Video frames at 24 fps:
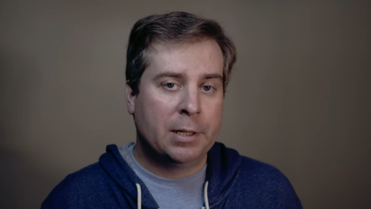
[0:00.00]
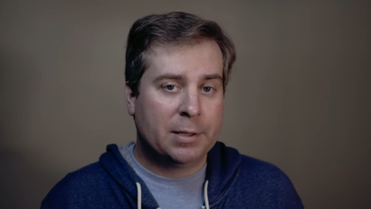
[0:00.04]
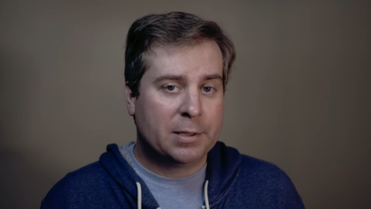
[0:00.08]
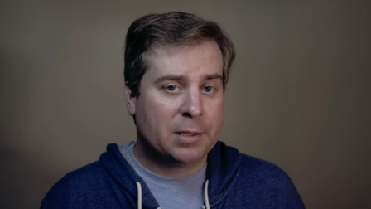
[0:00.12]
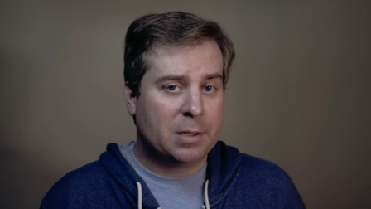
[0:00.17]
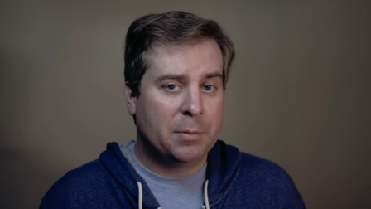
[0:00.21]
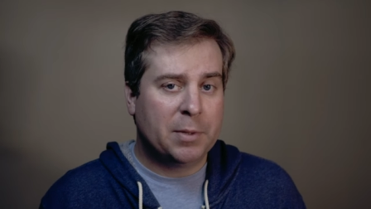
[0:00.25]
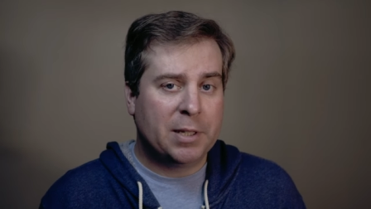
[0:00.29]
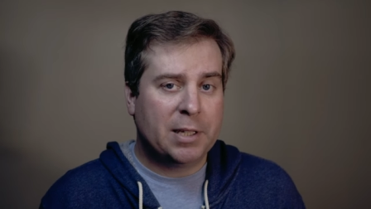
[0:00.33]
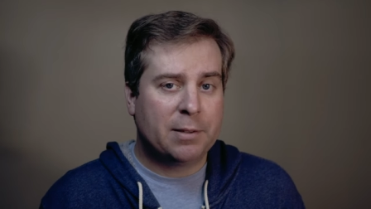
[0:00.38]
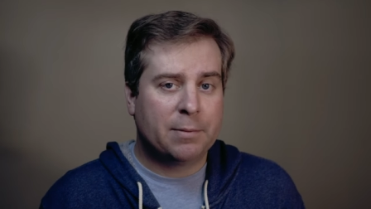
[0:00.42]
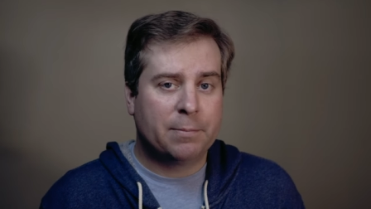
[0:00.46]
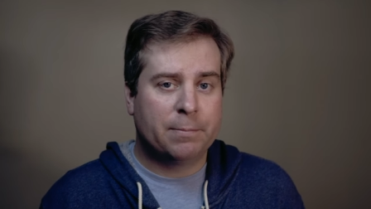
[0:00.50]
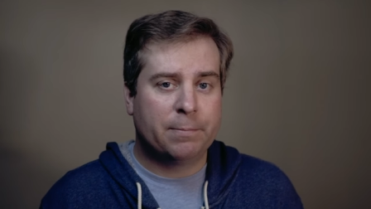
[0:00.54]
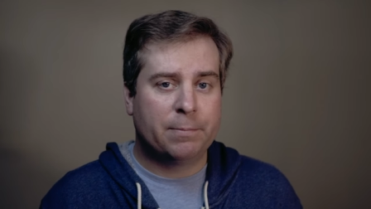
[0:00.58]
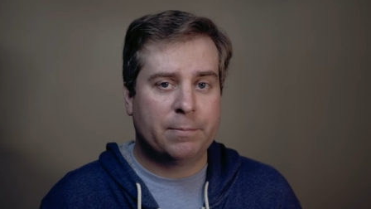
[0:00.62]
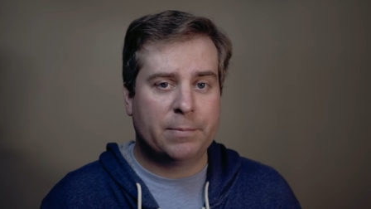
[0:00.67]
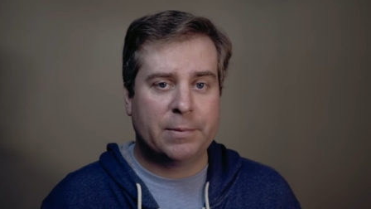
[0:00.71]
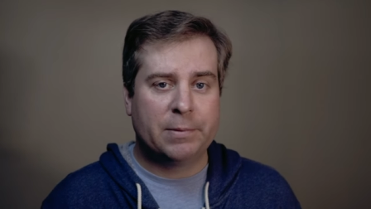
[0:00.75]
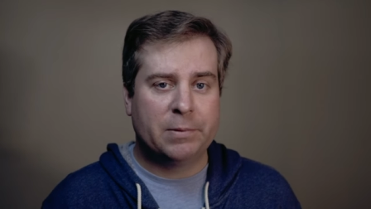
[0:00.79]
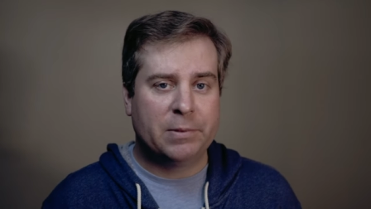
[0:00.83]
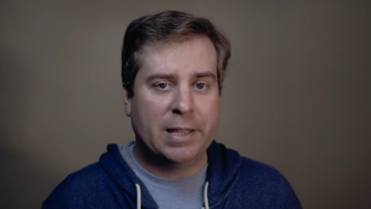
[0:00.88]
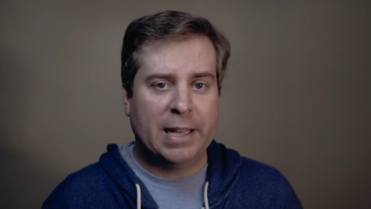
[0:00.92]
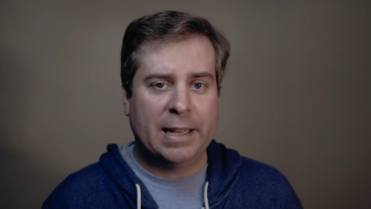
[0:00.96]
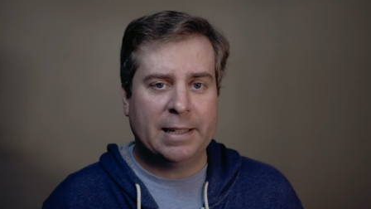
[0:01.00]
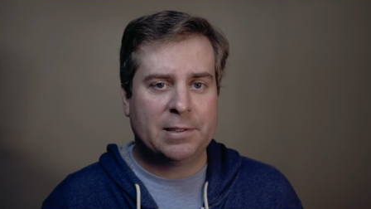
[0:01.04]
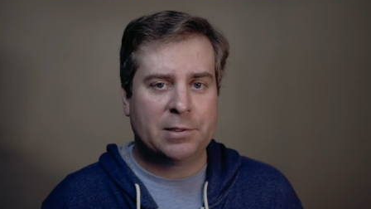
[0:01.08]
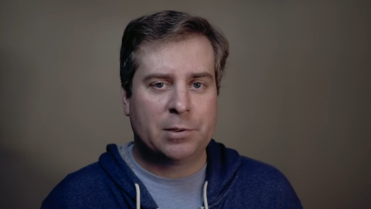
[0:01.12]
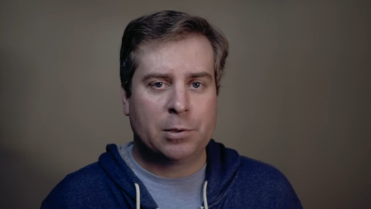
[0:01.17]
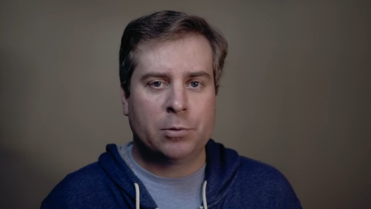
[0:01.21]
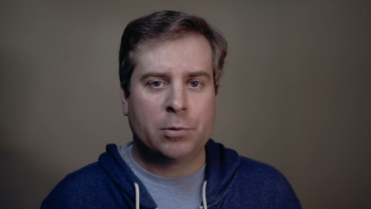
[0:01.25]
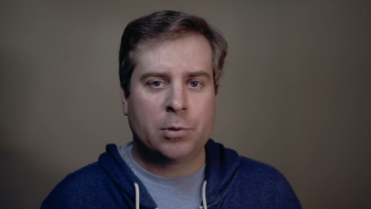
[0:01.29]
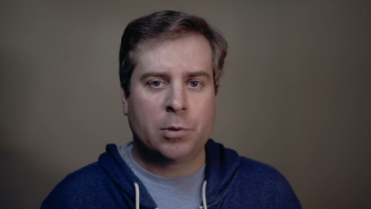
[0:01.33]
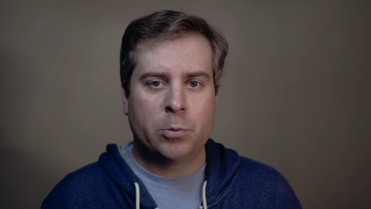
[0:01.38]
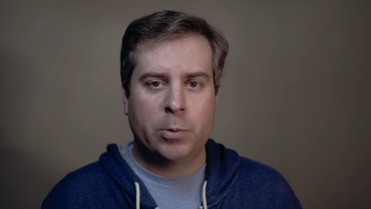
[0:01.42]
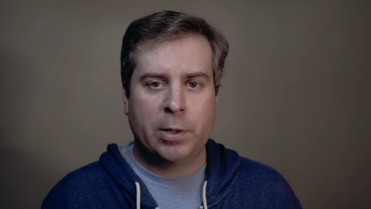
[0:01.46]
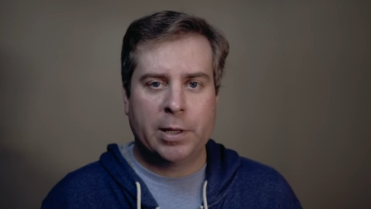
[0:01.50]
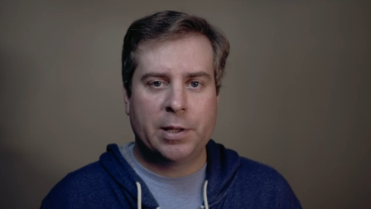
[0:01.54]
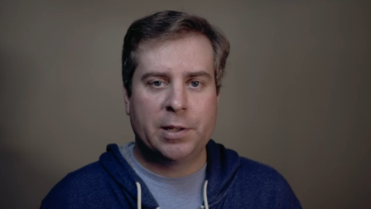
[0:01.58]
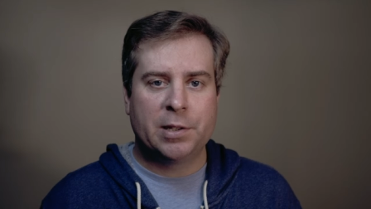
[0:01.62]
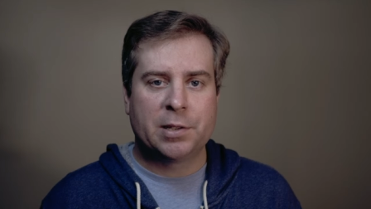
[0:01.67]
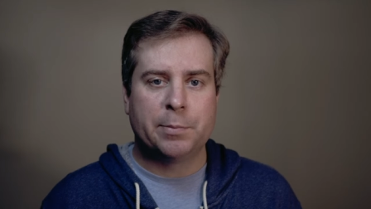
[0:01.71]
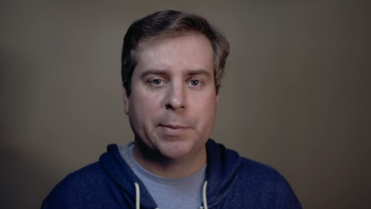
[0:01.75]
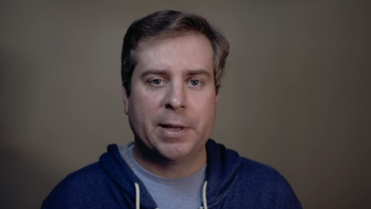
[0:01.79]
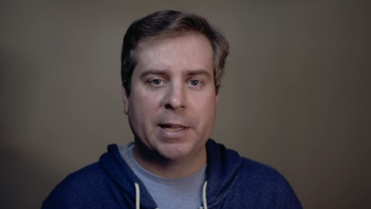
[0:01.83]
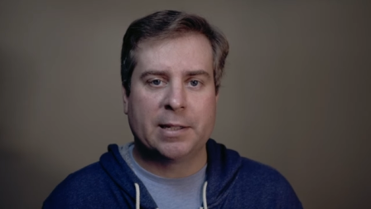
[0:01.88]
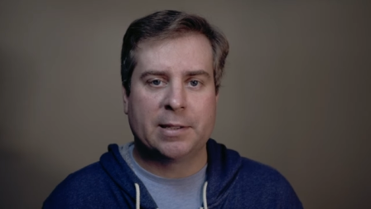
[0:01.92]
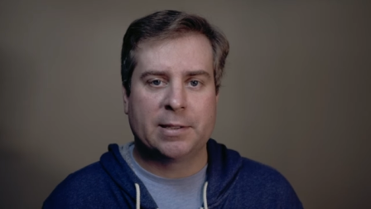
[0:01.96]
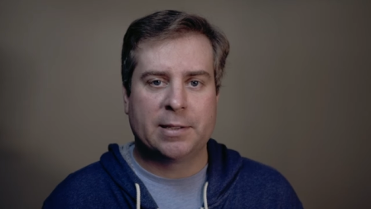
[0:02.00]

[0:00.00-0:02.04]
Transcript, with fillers: To me, that's the only way these make